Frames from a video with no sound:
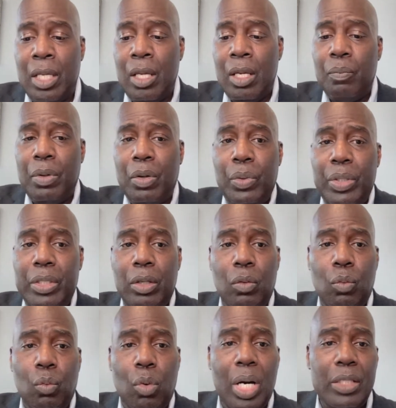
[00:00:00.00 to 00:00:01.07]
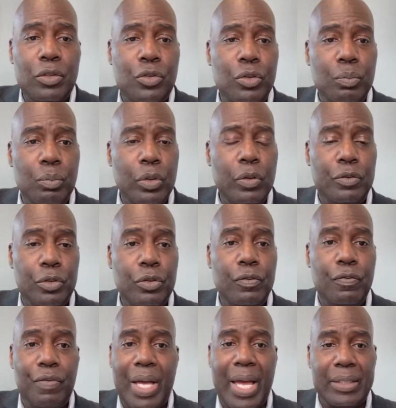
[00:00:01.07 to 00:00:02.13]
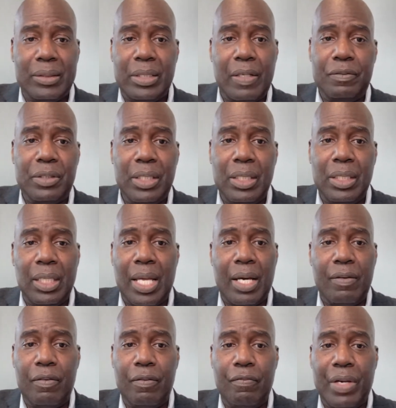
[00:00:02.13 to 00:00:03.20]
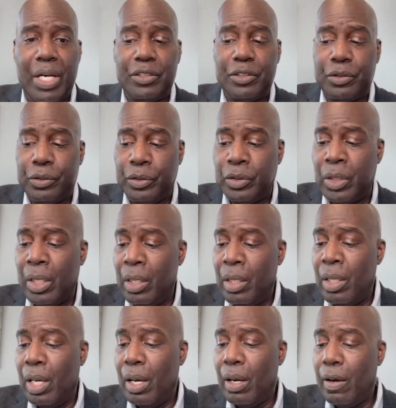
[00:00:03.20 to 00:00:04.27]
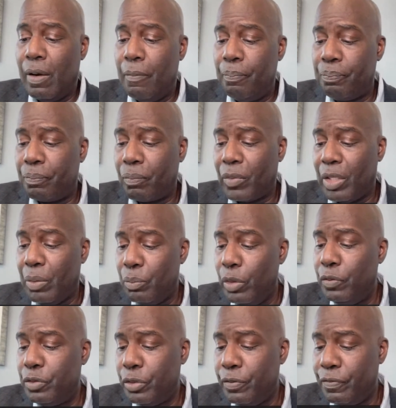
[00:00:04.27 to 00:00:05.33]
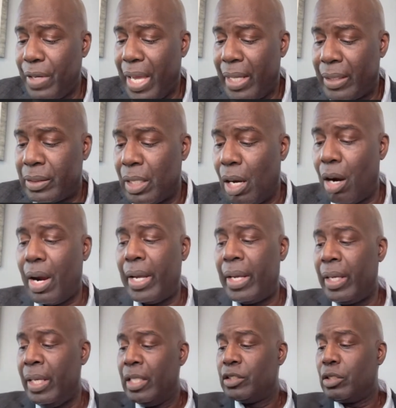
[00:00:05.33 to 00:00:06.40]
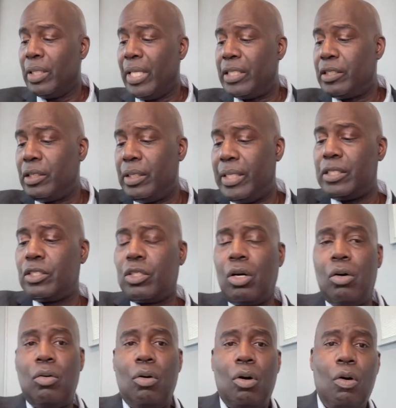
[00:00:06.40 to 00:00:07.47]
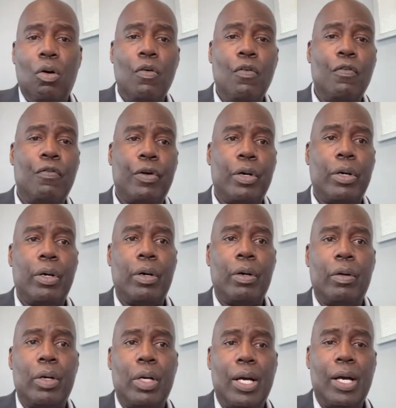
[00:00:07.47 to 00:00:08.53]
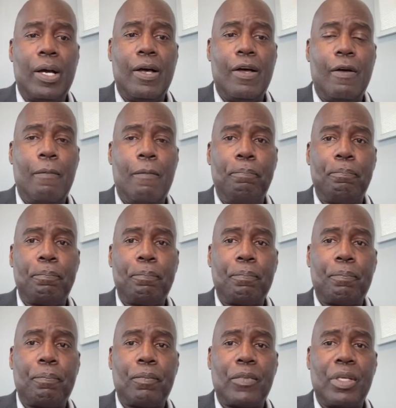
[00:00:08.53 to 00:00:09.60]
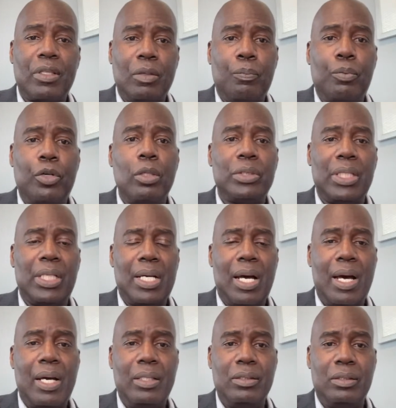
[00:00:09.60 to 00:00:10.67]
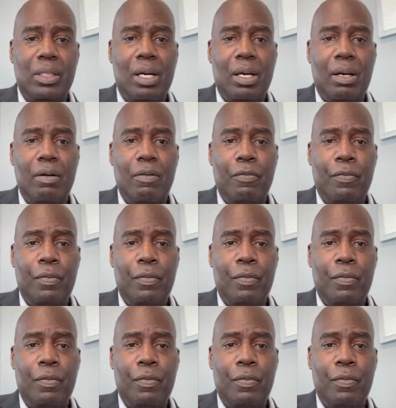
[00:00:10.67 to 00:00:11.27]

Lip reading: But we don't want to move too fast. And I've seen a lot of investors move too fast. All right, so let's go over the pros and cons of